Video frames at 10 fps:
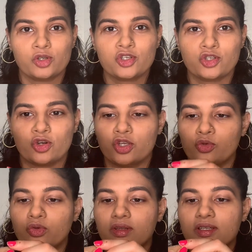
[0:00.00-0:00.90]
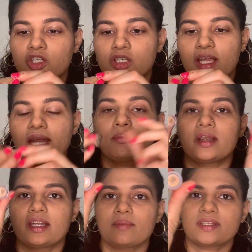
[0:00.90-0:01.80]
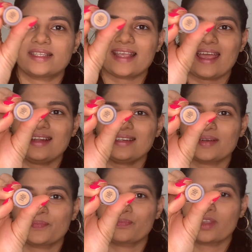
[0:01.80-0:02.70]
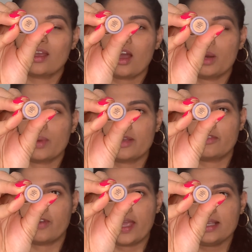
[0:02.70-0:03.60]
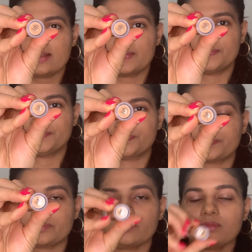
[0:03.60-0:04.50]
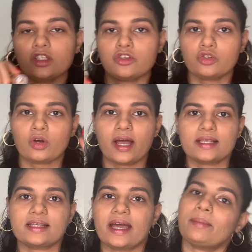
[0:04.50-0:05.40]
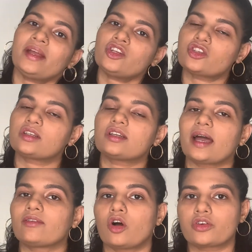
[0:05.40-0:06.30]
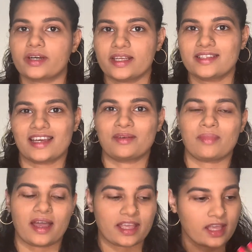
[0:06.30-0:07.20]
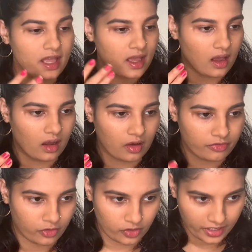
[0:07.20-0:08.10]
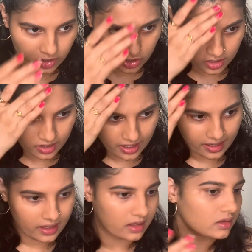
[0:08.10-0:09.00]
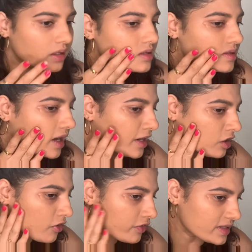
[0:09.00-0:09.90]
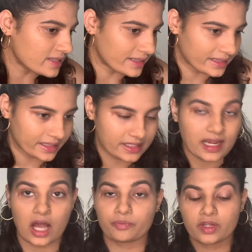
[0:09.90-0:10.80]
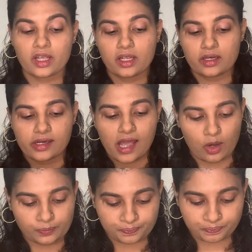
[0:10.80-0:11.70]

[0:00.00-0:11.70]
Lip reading: to show you the shade Medium Sand on my face. So as I mentioned, I've already done my foundation, and it's kind of settling down. Now,